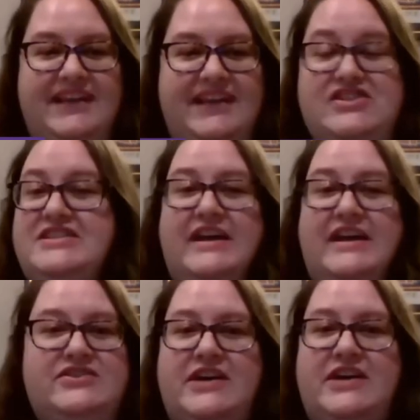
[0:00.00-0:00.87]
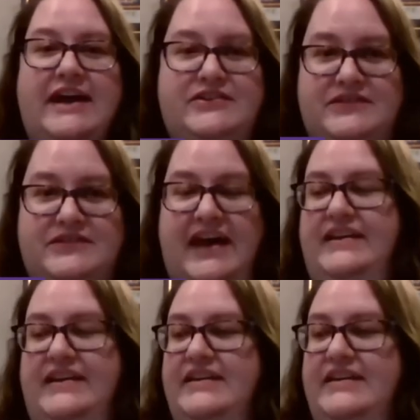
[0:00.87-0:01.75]
she's not sure how to do
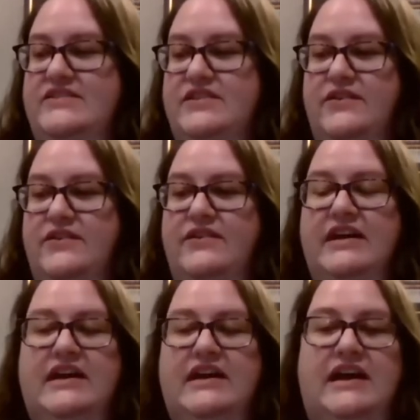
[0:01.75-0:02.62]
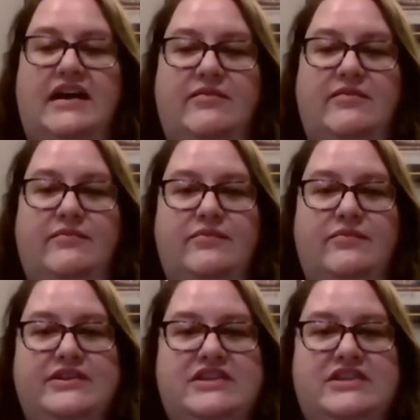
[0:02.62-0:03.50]
that. And so
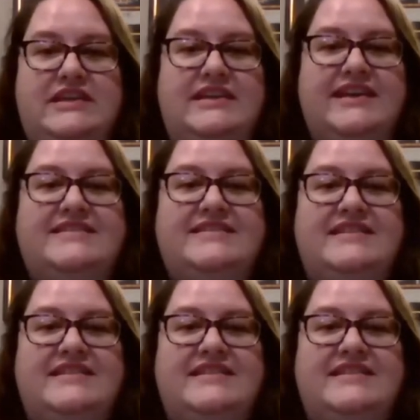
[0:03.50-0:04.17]
when she gets to